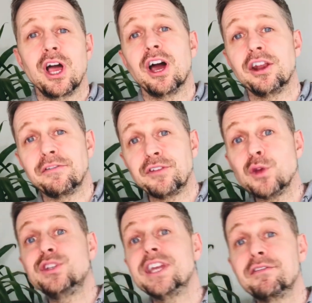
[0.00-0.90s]
and a
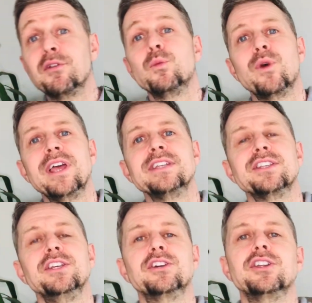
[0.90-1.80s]
few different ways
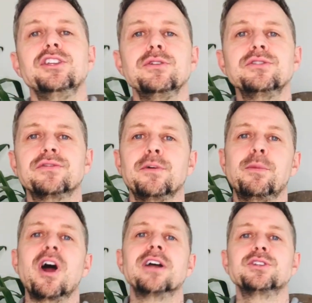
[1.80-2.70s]
that you can use
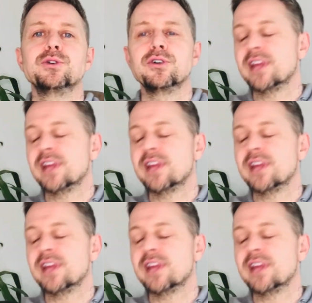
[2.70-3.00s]
vibrato.